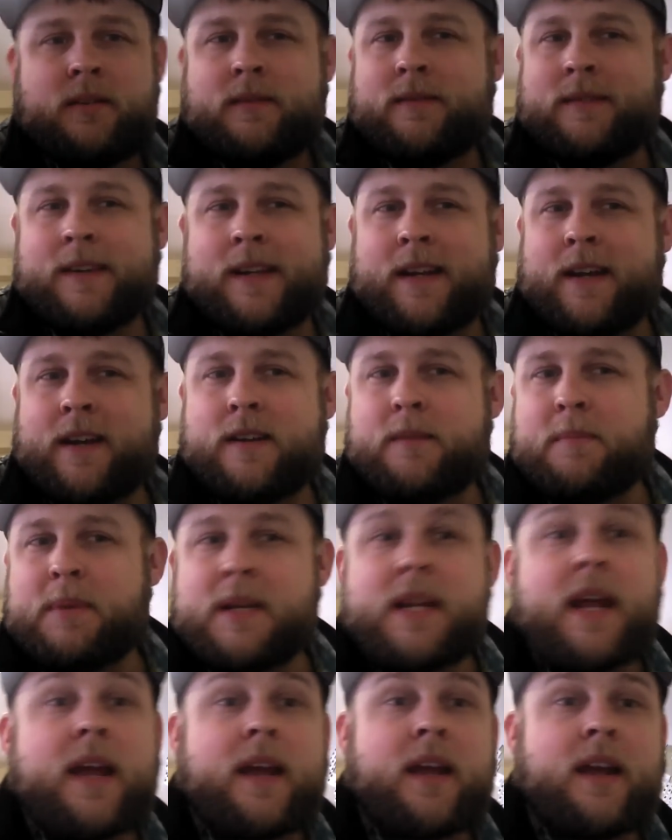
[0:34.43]
needed to be
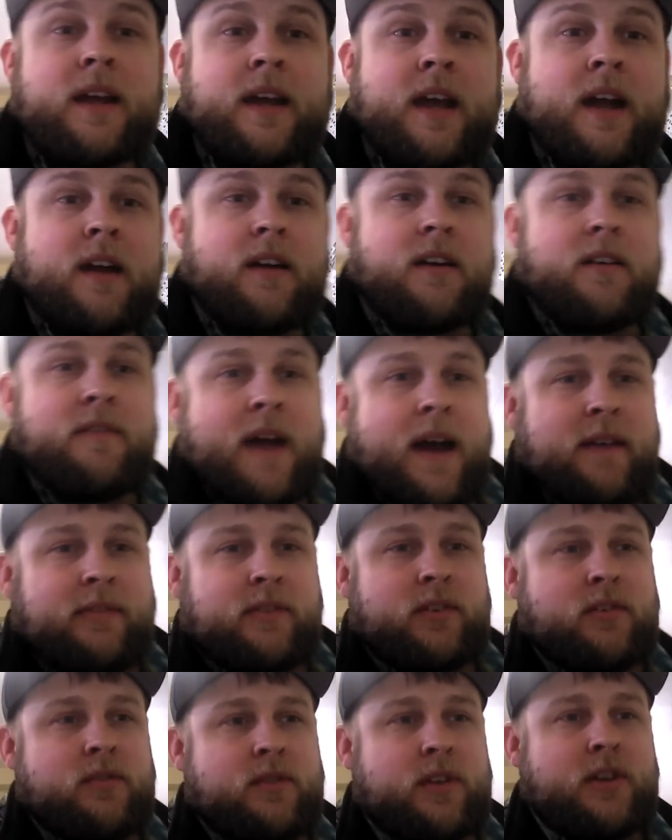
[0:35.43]
taken care of
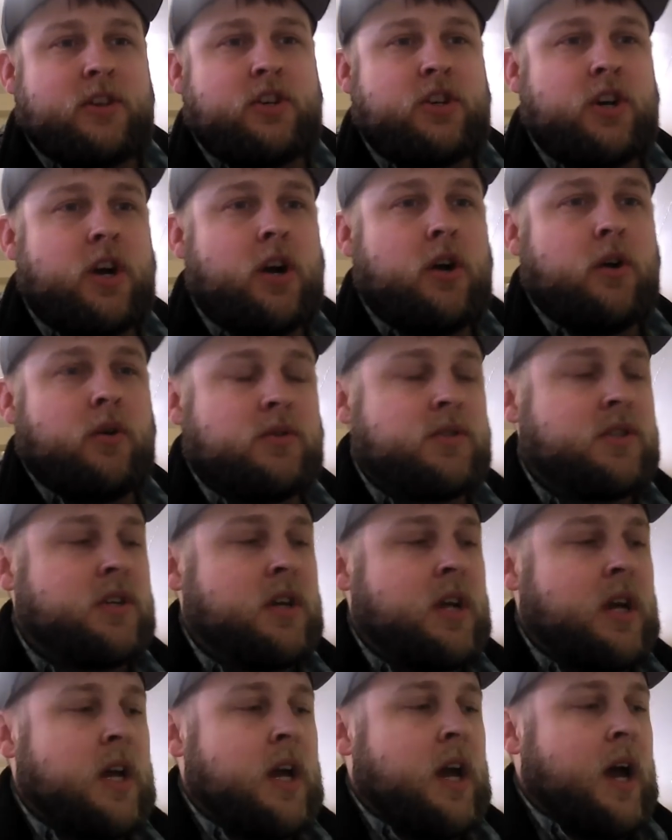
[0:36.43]
after the shows.
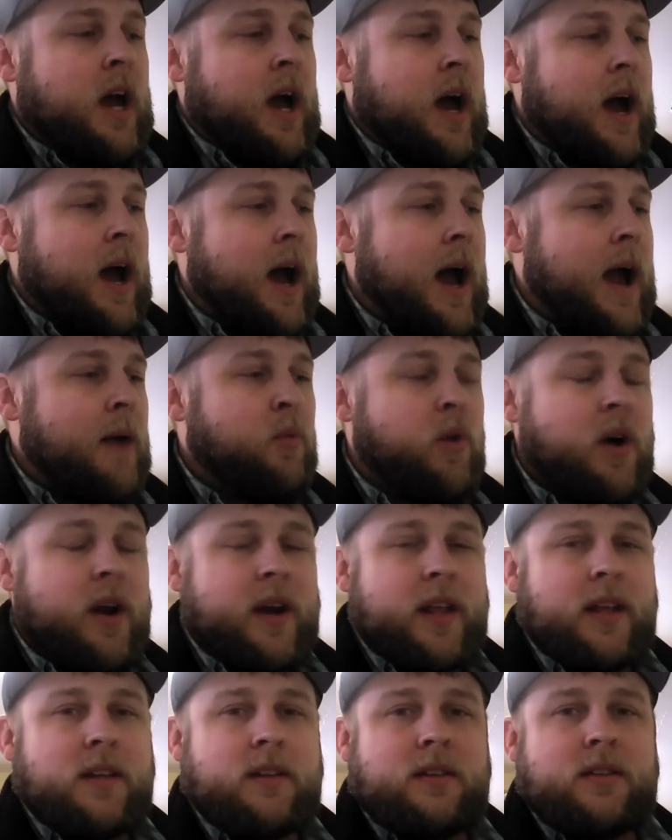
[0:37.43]
I
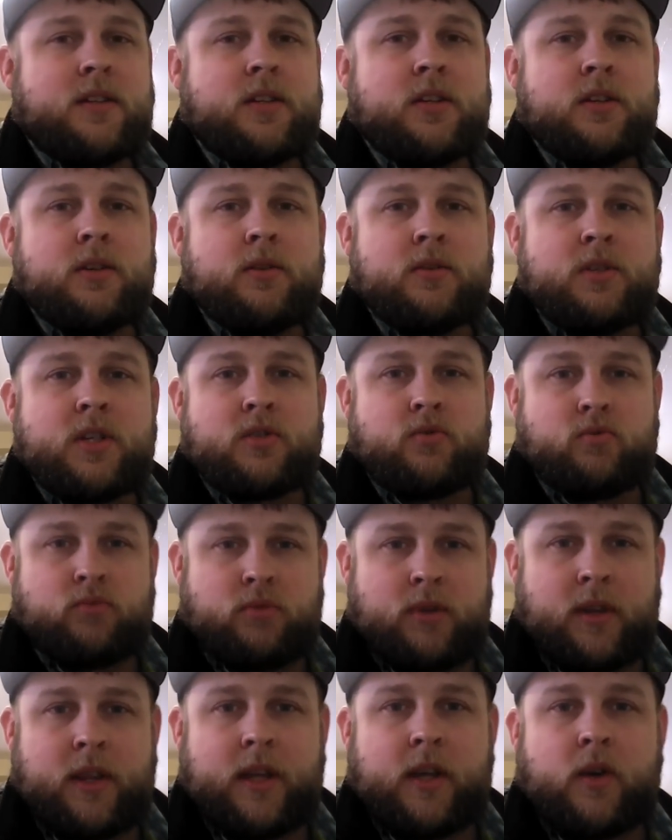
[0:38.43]
wanted to just
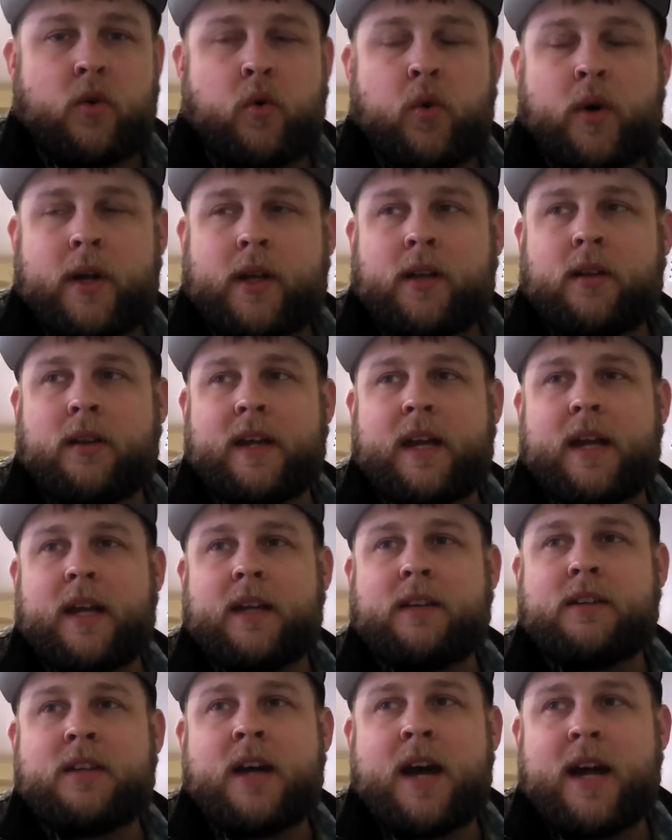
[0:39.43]
really
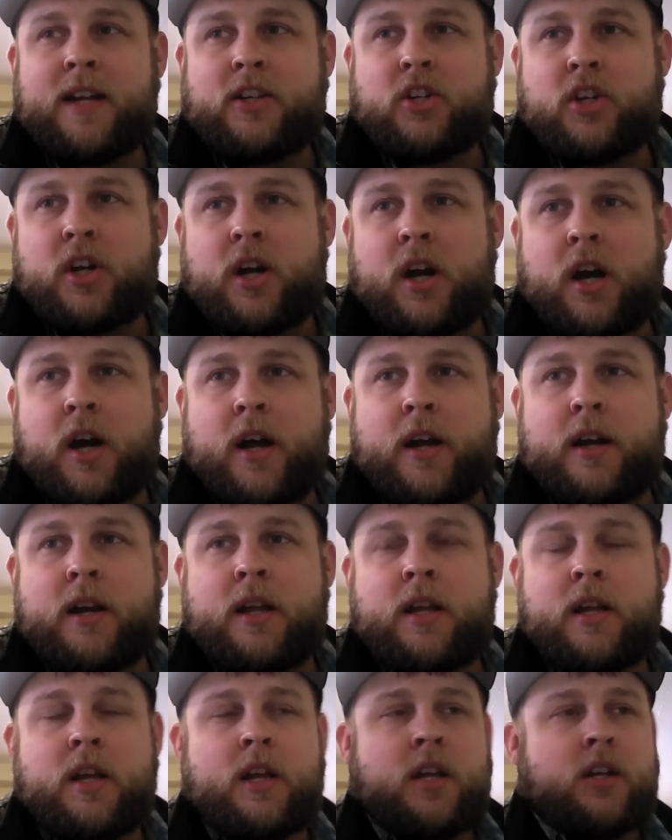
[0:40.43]
quickly touch
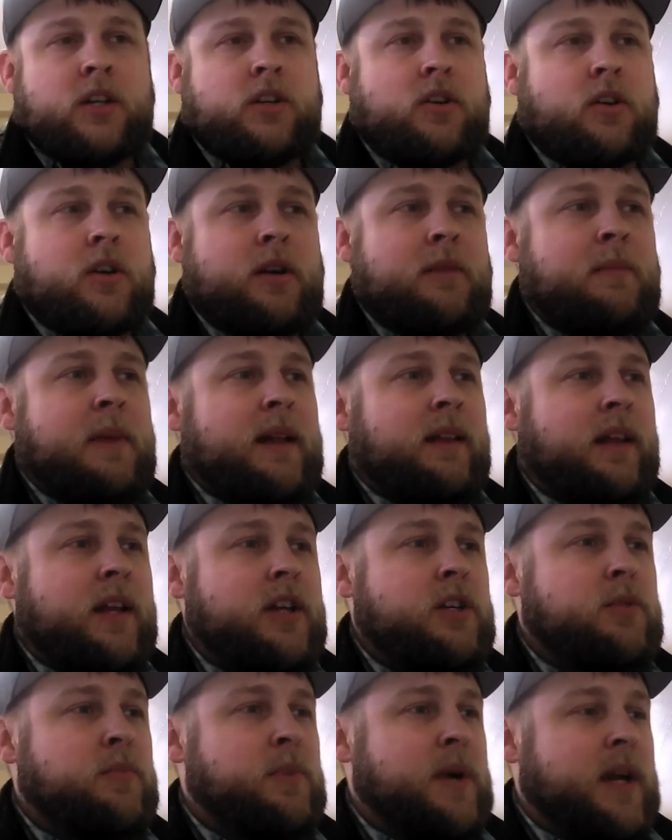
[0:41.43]
on, during my
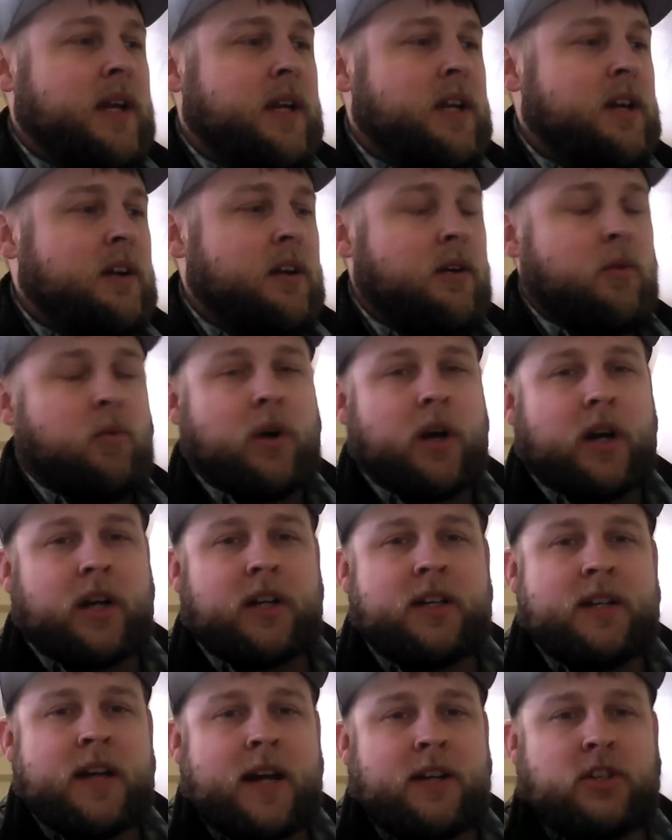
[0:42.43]
lunch break here at
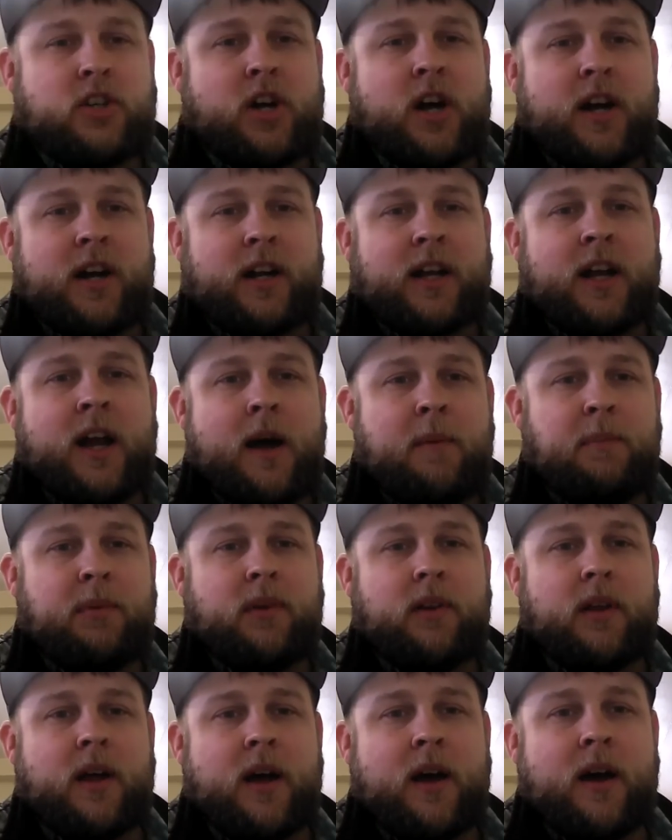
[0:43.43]
work, touch on a
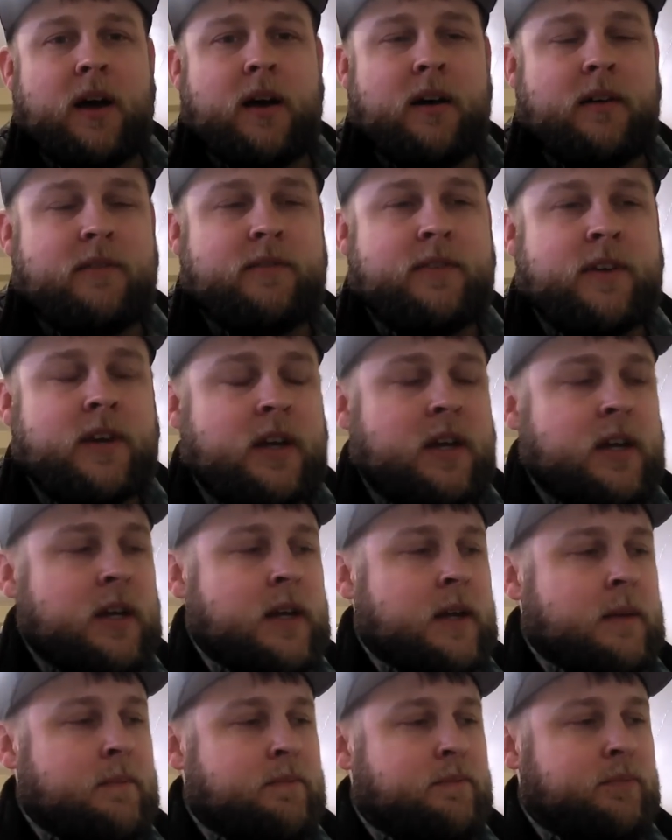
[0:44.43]
couple of
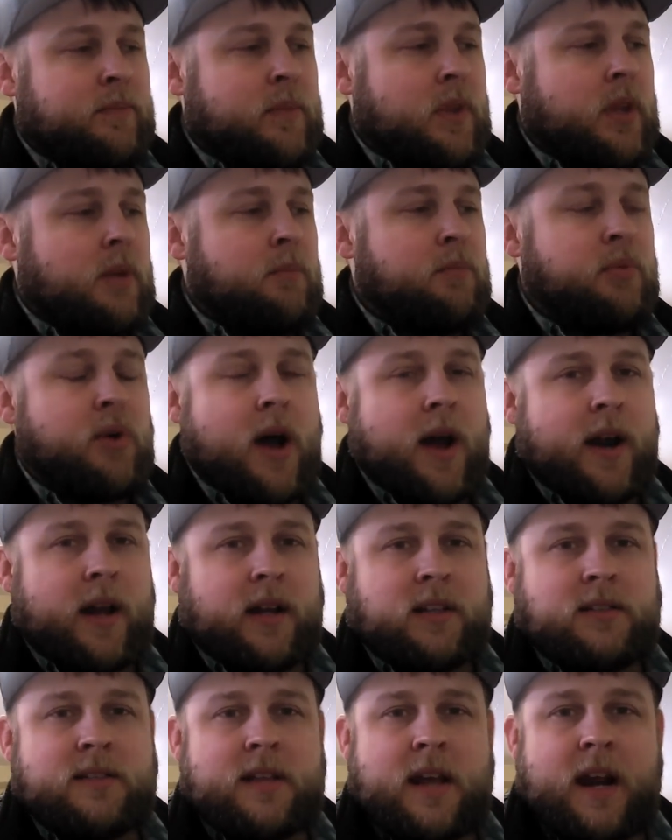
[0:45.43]

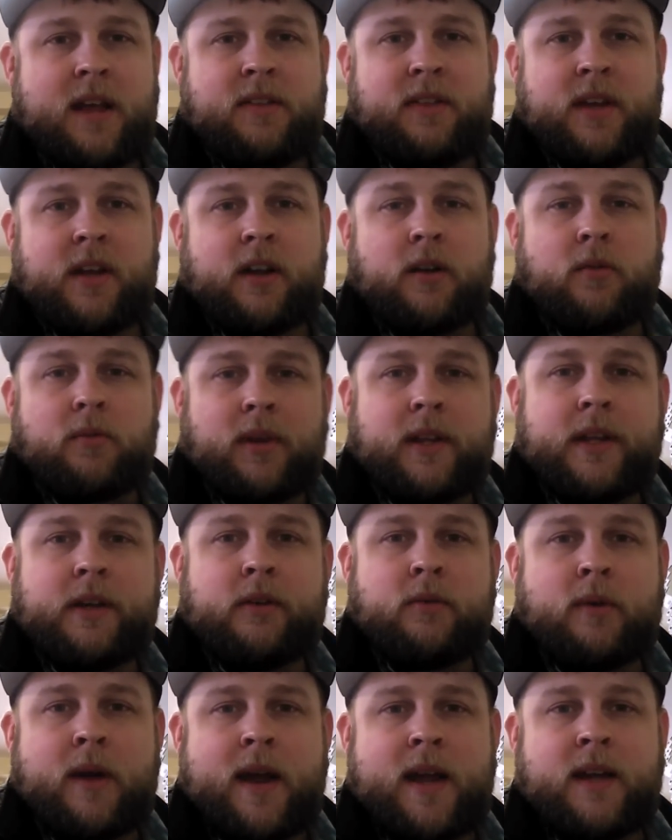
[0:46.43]
products that I think are really
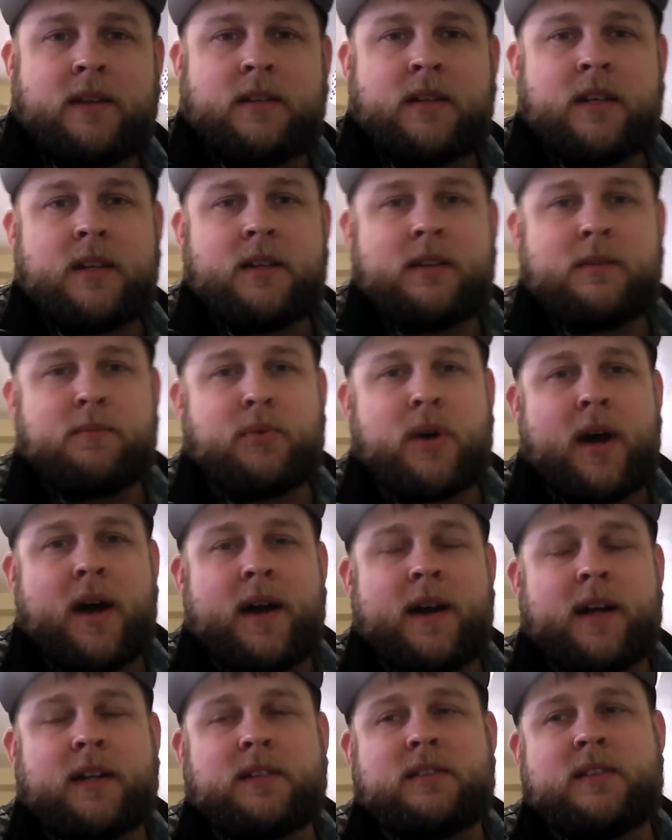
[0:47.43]
great
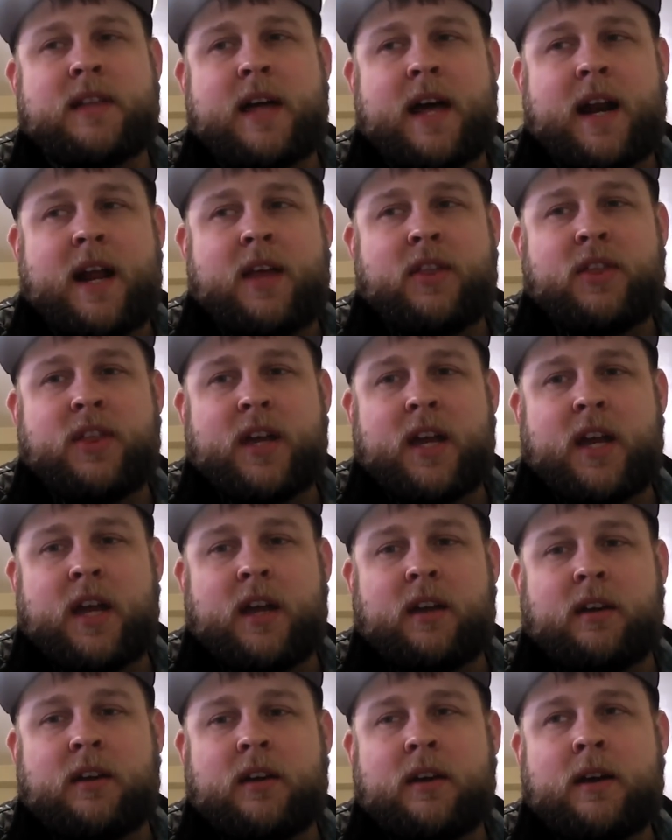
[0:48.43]
products that I
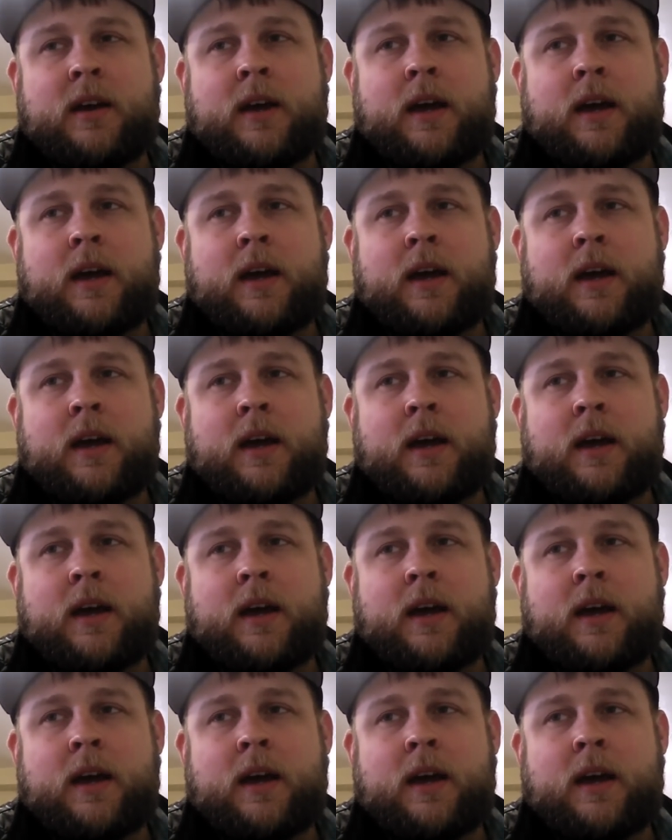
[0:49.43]
think